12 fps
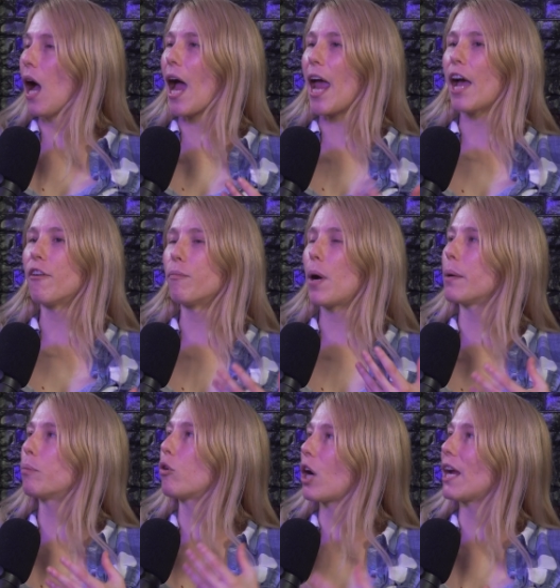I have my
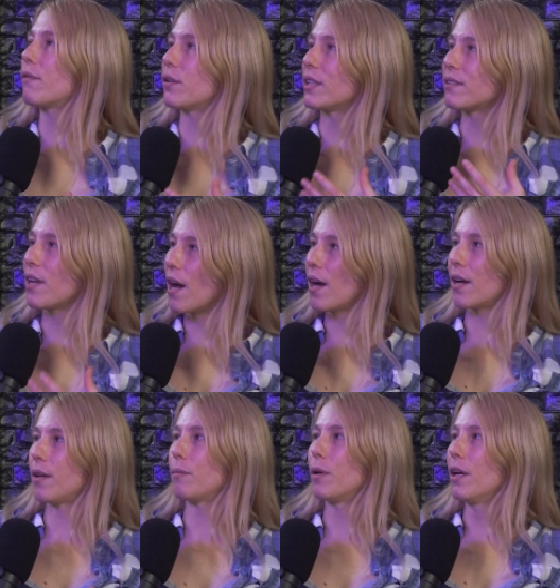private
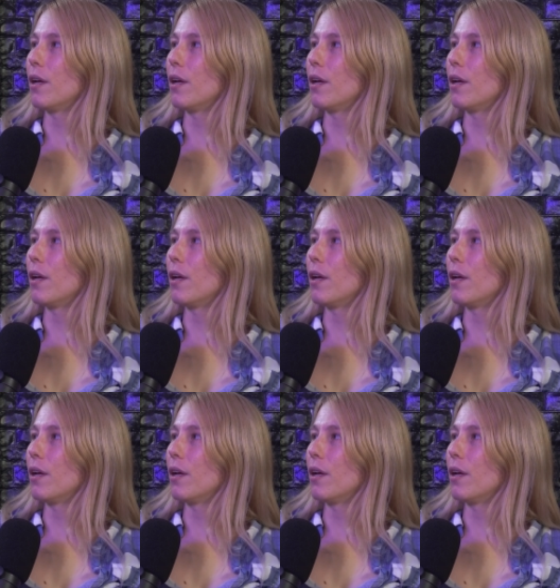time.